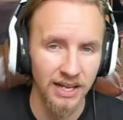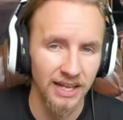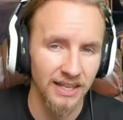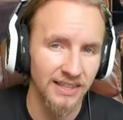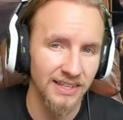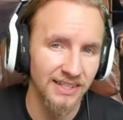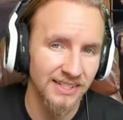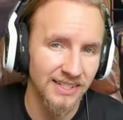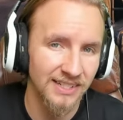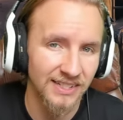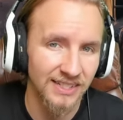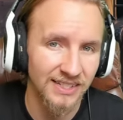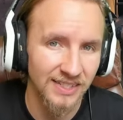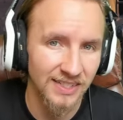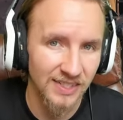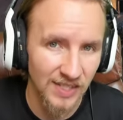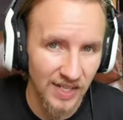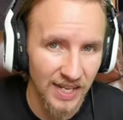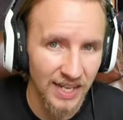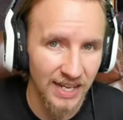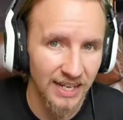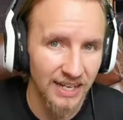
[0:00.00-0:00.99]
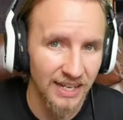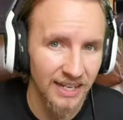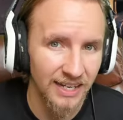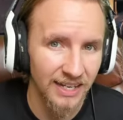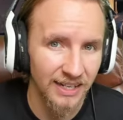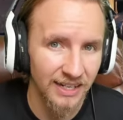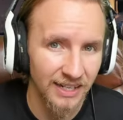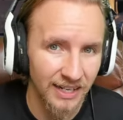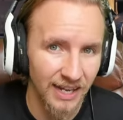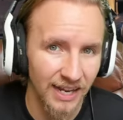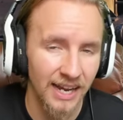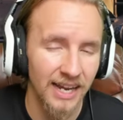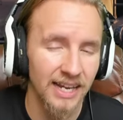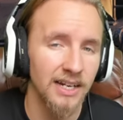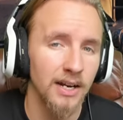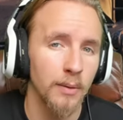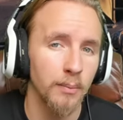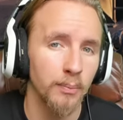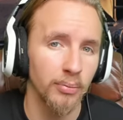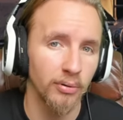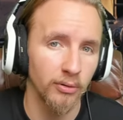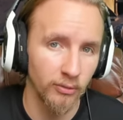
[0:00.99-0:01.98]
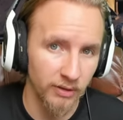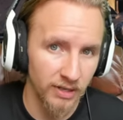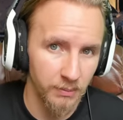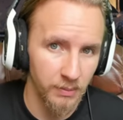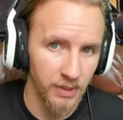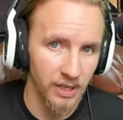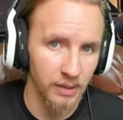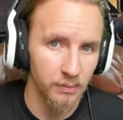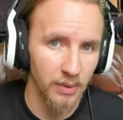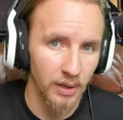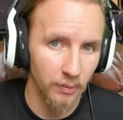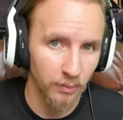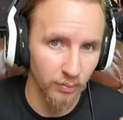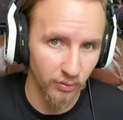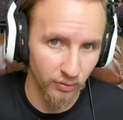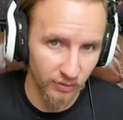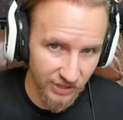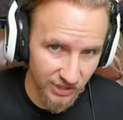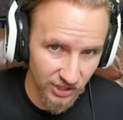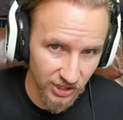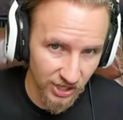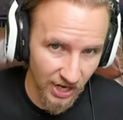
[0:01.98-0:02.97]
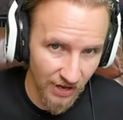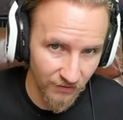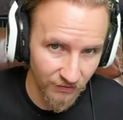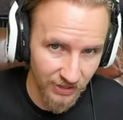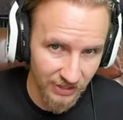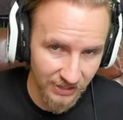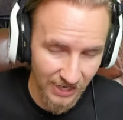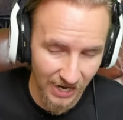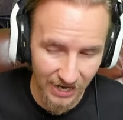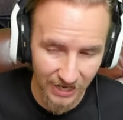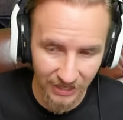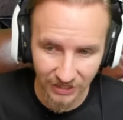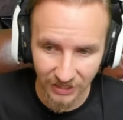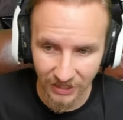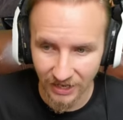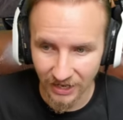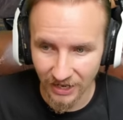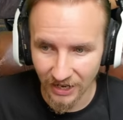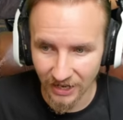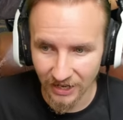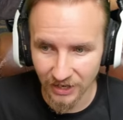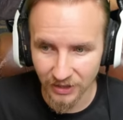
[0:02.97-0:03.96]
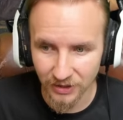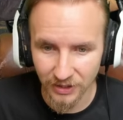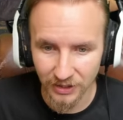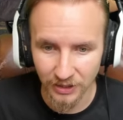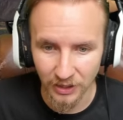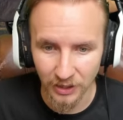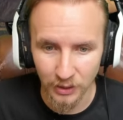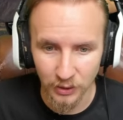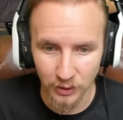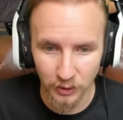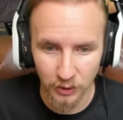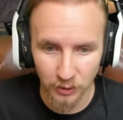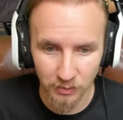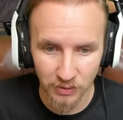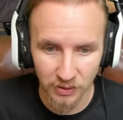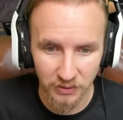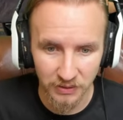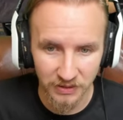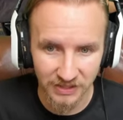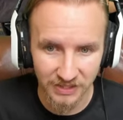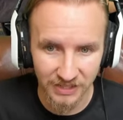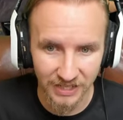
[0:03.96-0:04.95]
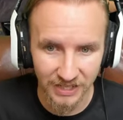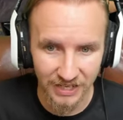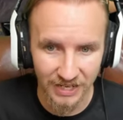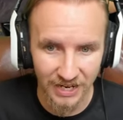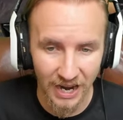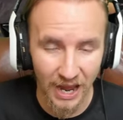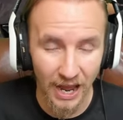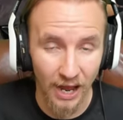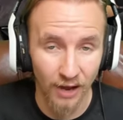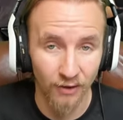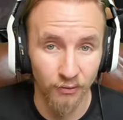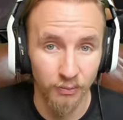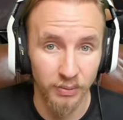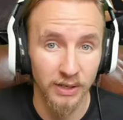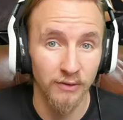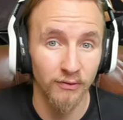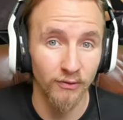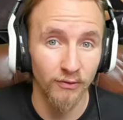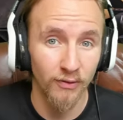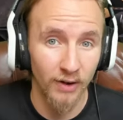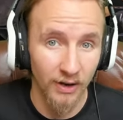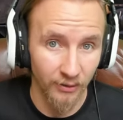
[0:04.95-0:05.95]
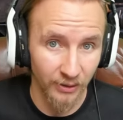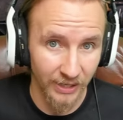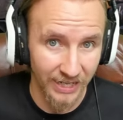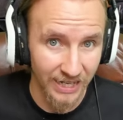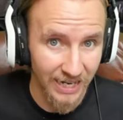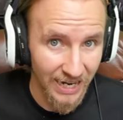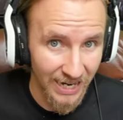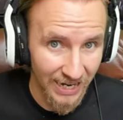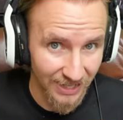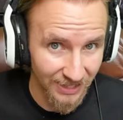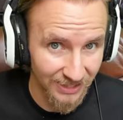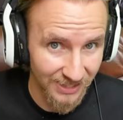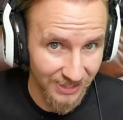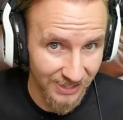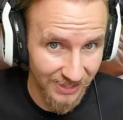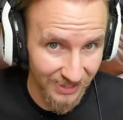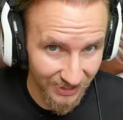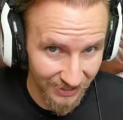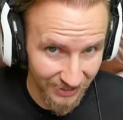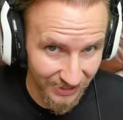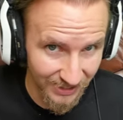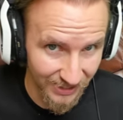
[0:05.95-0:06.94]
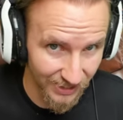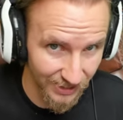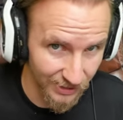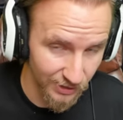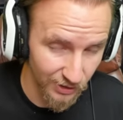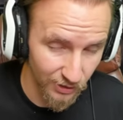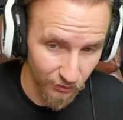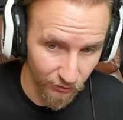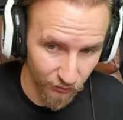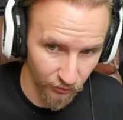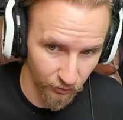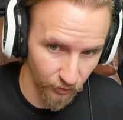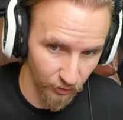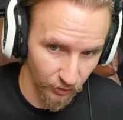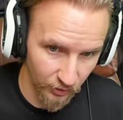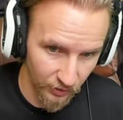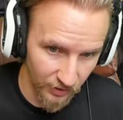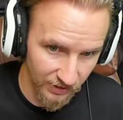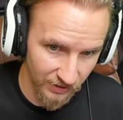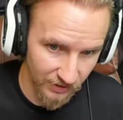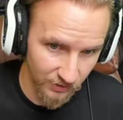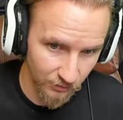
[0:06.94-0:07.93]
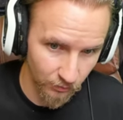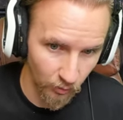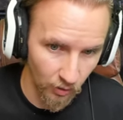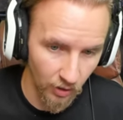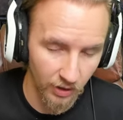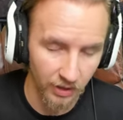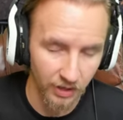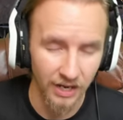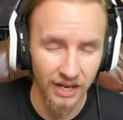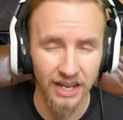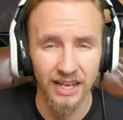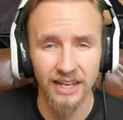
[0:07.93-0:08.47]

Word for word: This is a tier 9 premium British heavy tank, and I think the community have been very excited for this one.